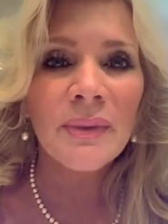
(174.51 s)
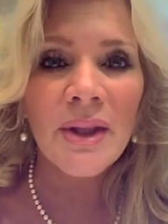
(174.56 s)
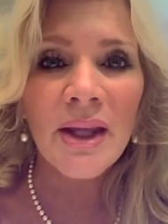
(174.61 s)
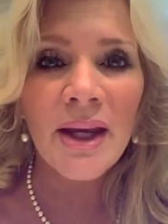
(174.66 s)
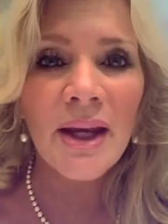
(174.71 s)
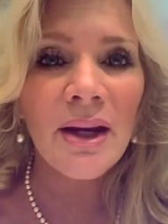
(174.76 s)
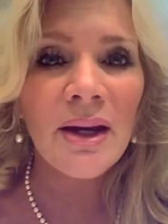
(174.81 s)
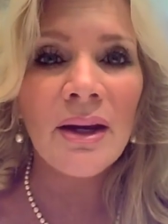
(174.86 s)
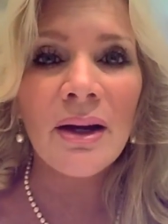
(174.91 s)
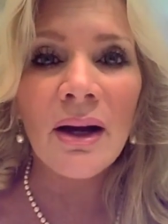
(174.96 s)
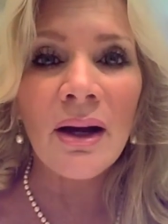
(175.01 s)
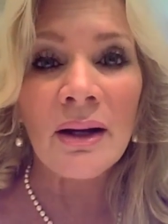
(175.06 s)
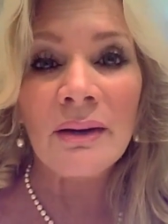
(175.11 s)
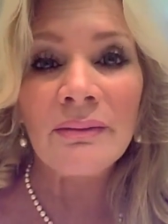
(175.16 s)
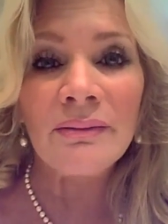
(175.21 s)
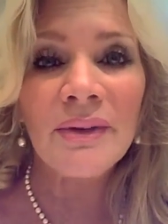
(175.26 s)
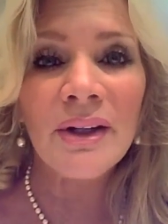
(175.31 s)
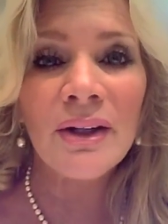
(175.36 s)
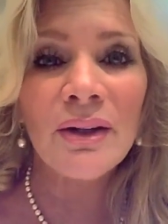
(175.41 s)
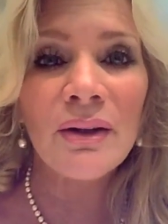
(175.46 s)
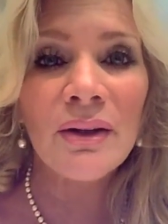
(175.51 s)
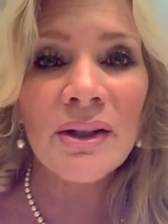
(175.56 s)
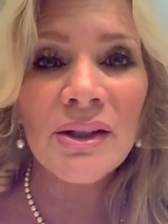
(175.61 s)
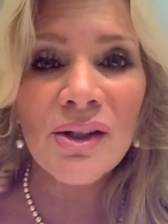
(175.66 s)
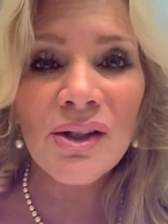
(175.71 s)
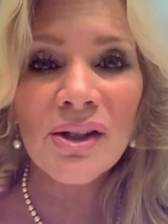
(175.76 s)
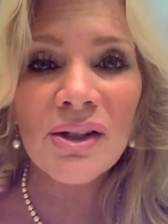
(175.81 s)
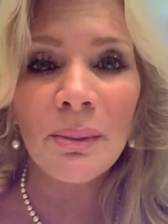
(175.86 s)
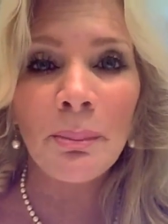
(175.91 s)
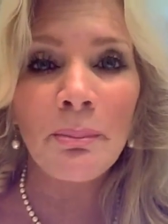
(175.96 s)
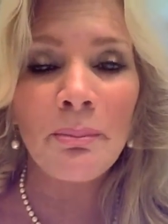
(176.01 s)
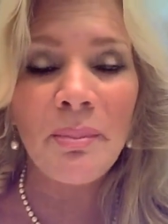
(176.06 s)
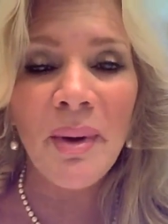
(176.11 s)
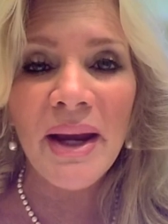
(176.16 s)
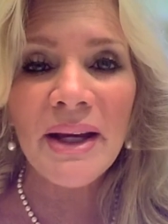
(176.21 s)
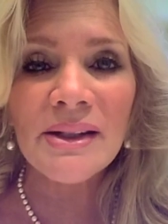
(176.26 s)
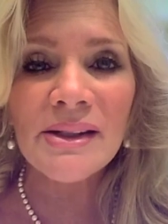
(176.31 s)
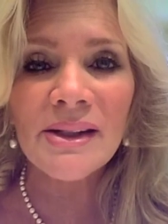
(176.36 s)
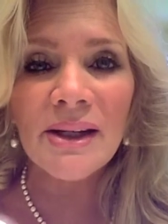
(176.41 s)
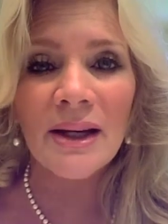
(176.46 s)
they there it's just a
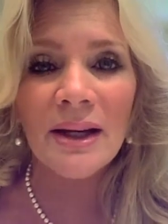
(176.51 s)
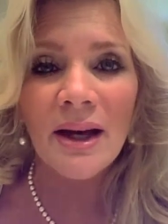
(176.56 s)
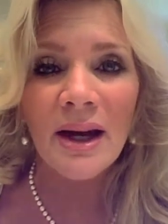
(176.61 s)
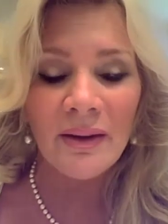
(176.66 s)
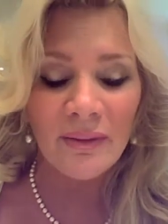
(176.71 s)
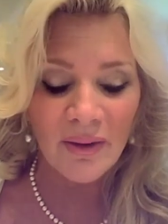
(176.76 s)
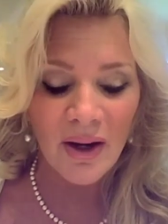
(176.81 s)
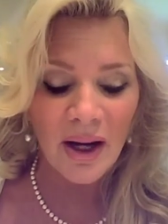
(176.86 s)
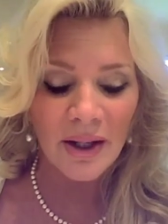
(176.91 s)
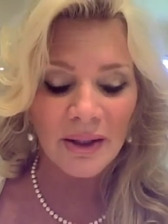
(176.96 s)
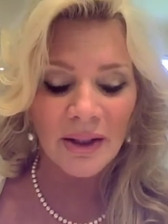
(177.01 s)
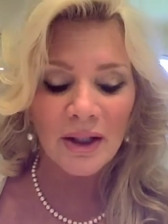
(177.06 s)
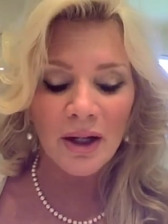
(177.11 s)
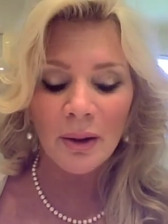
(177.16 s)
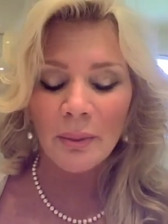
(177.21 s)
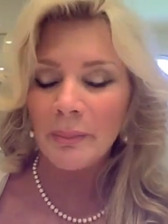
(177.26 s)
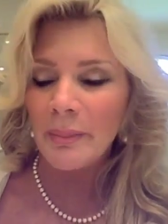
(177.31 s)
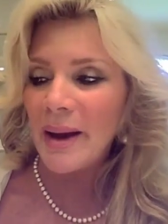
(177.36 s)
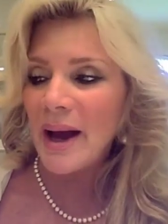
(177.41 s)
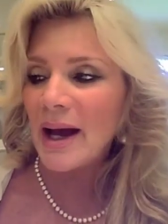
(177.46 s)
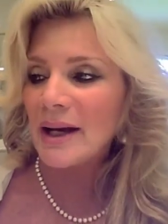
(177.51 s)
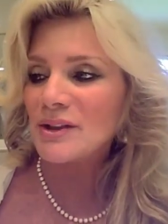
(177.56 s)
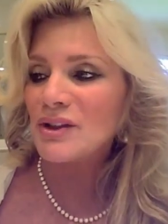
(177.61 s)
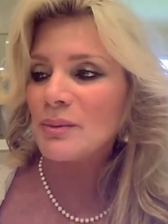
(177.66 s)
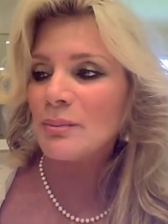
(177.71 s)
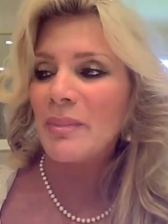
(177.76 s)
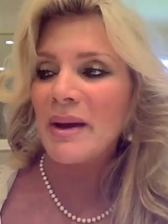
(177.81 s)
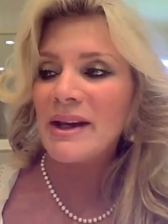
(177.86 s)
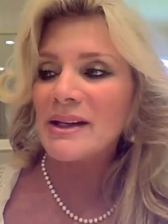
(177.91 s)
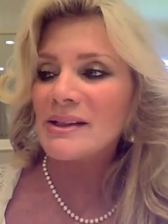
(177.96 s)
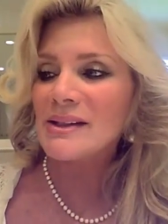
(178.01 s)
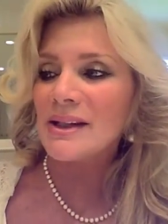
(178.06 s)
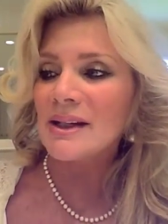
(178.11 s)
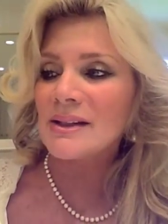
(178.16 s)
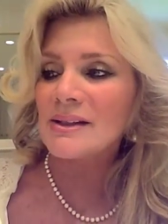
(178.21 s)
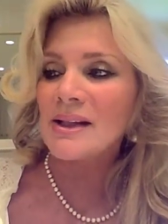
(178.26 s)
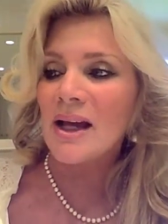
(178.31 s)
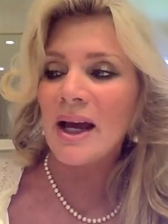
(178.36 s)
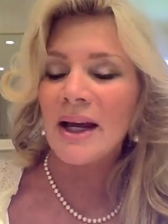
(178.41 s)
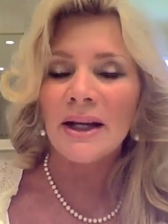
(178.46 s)
basic I've kind of gone back to
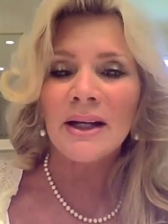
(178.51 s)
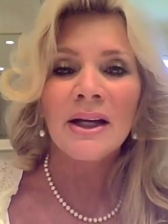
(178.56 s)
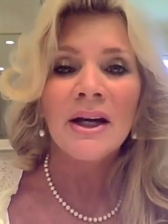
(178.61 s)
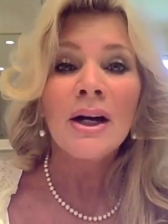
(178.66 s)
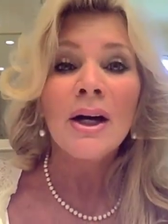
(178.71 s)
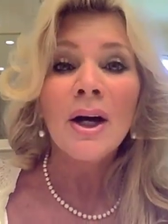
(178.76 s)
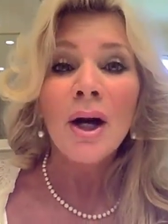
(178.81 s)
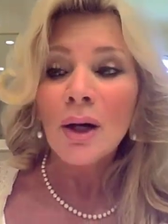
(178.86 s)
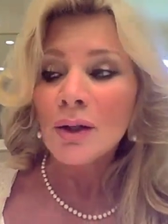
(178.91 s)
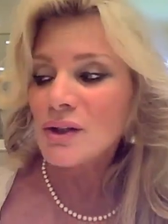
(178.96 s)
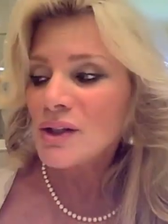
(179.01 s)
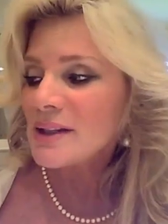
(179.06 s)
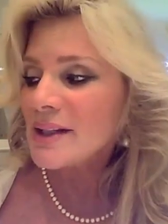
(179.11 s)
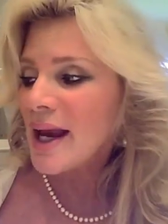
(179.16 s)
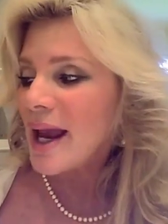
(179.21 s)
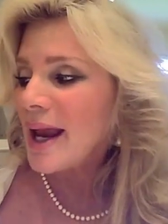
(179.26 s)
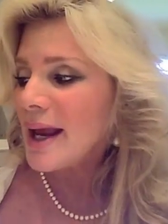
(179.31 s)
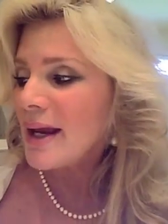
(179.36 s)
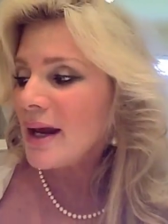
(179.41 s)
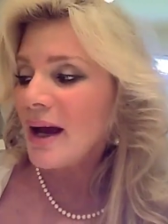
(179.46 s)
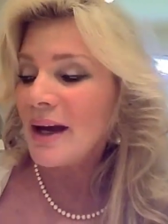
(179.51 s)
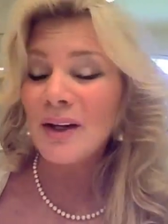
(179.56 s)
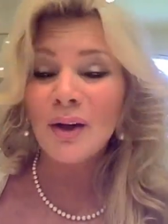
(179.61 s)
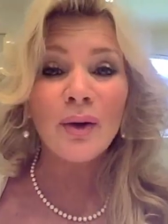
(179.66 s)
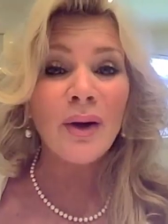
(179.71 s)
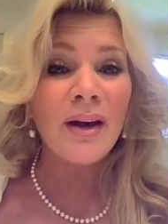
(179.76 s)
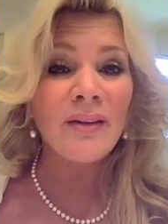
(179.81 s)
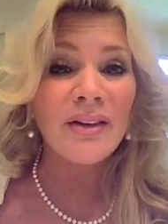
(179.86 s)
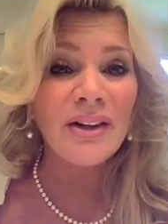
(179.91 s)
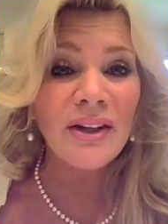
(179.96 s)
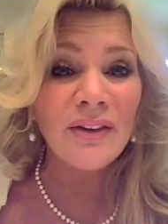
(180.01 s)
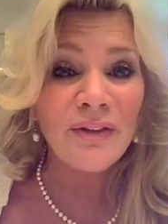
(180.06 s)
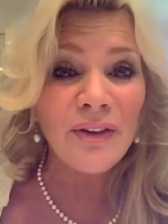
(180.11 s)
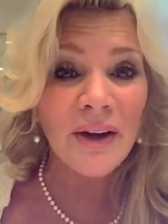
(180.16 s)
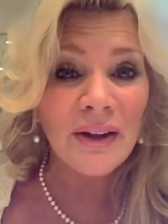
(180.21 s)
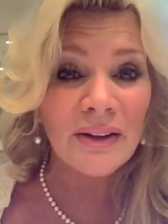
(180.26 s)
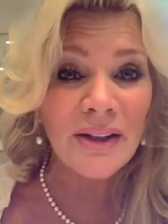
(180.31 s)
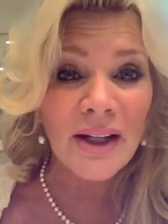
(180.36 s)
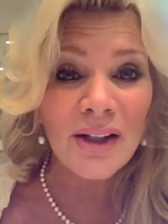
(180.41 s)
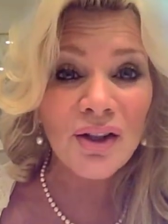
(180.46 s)
basics I today I don't have any
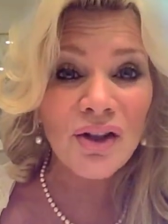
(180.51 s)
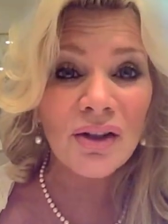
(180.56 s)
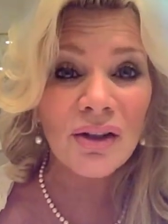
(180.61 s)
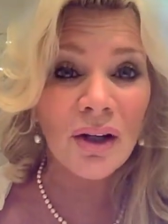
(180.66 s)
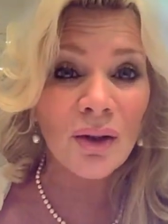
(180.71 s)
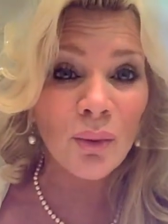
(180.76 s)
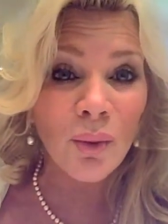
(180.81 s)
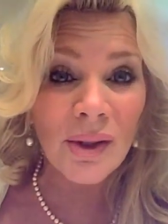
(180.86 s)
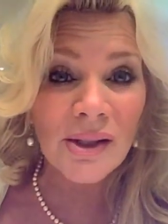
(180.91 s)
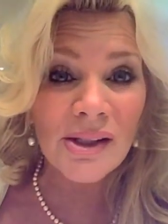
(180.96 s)
foundation on